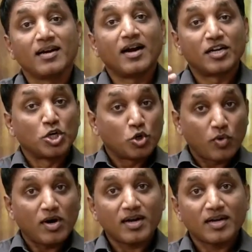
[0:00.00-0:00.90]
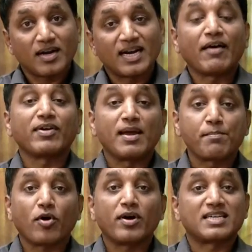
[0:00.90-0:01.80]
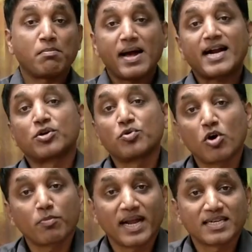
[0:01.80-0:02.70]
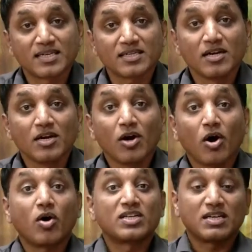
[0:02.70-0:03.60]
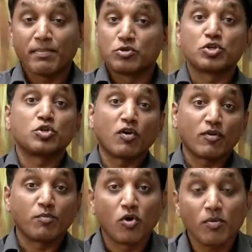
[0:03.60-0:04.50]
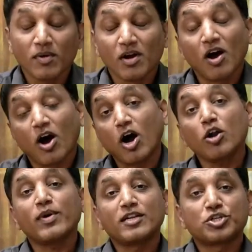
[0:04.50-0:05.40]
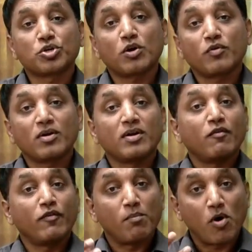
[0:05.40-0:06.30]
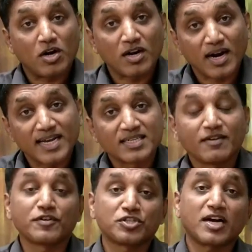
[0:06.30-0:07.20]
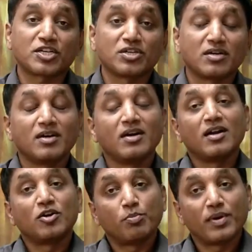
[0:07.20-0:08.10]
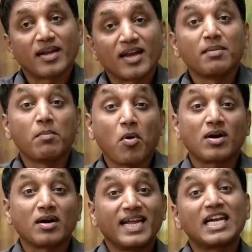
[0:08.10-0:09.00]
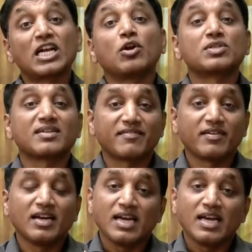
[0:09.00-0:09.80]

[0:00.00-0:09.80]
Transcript: return to work and having employees come back to workplaces, or some may choose to work from home. How do we ensure we modernize infrastructure to bring in modern and inclusive